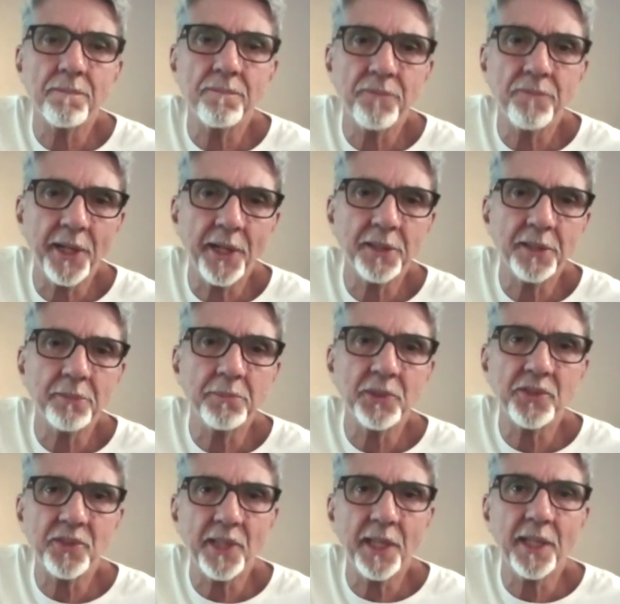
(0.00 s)
find
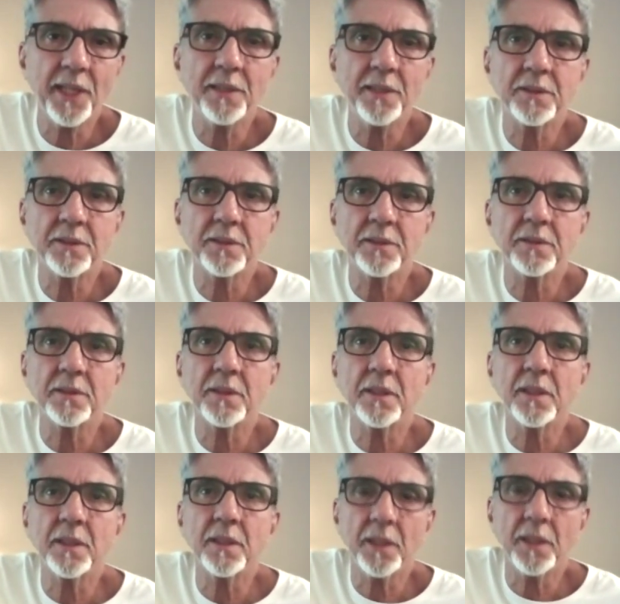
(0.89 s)
mistakes
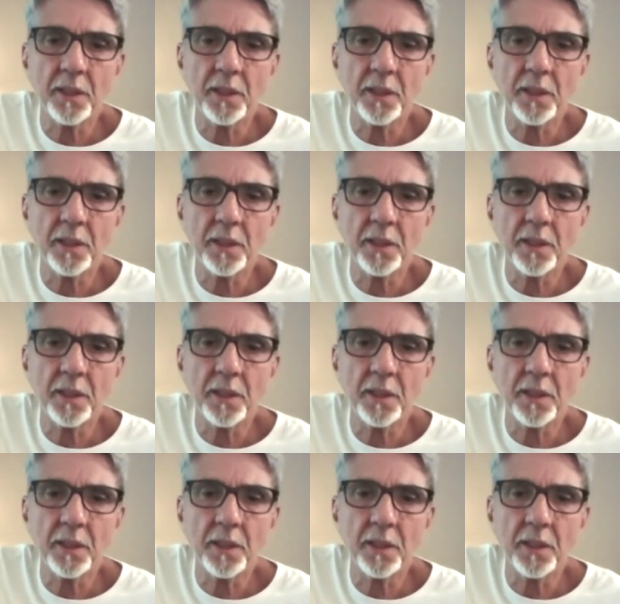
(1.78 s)
and